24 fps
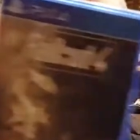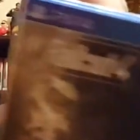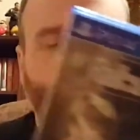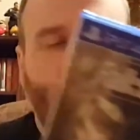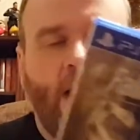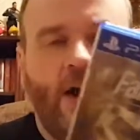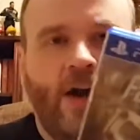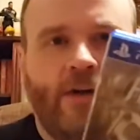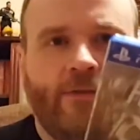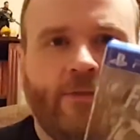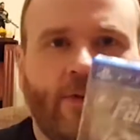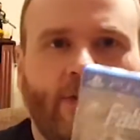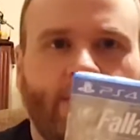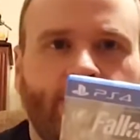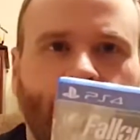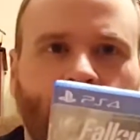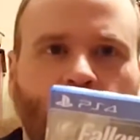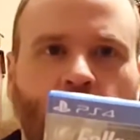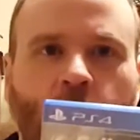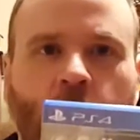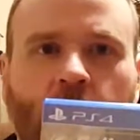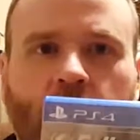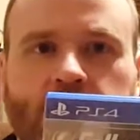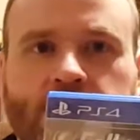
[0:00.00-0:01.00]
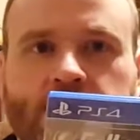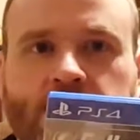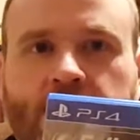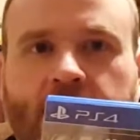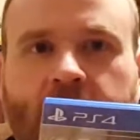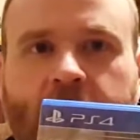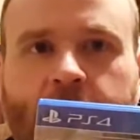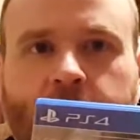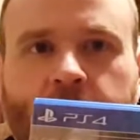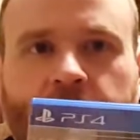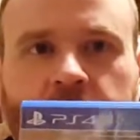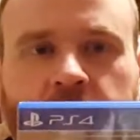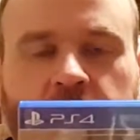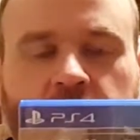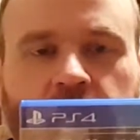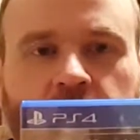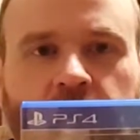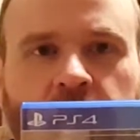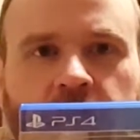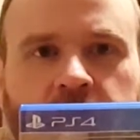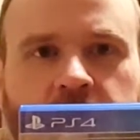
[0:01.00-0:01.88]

However, if it was the Game of the Year